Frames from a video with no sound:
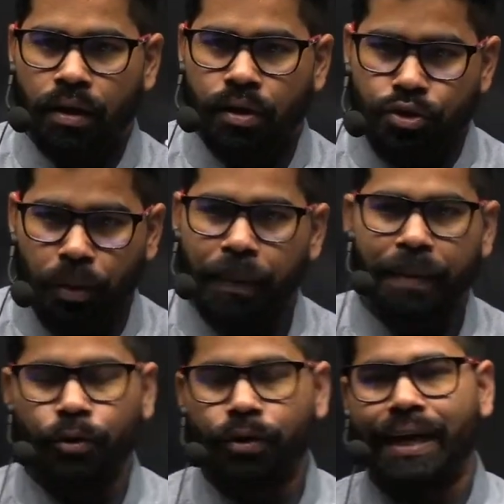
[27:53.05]
Supreme
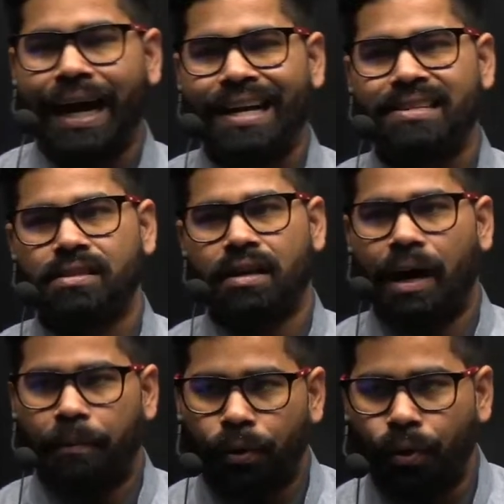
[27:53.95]
Court has
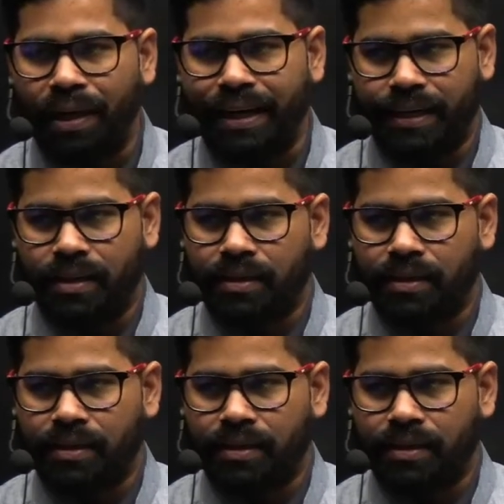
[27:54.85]
upholded.